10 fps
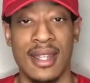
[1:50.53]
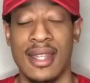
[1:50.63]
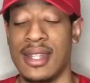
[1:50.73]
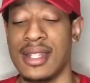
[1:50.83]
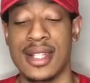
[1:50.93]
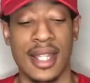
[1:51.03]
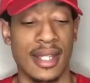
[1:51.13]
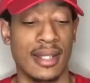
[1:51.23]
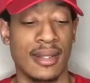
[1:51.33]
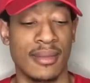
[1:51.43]
and he's like
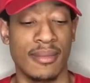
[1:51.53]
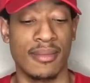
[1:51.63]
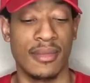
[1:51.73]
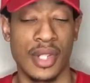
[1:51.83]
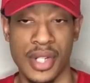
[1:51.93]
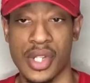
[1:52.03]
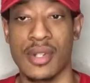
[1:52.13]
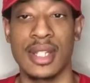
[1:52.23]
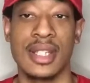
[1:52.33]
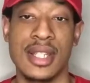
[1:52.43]

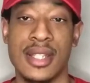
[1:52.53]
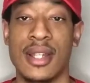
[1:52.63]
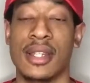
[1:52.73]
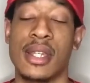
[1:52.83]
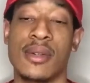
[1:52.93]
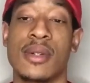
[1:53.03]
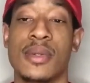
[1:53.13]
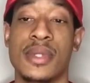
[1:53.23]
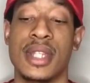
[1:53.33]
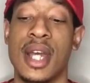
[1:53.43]
nurturing these young
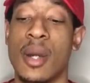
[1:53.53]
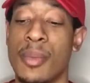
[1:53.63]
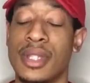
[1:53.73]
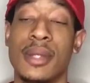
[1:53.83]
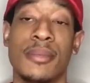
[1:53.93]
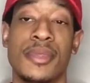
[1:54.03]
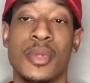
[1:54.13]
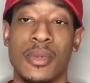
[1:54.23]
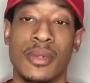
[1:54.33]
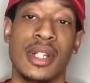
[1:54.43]
heroes and helping them
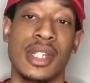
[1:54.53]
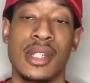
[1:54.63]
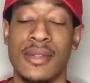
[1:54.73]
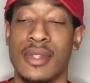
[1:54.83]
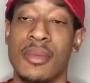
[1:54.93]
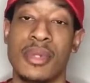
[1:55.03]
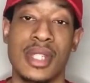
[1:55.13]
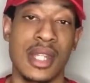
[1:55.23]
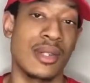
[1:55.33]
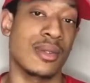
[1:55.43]
to achieve their
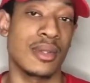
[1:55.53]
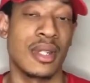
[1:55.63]
potential.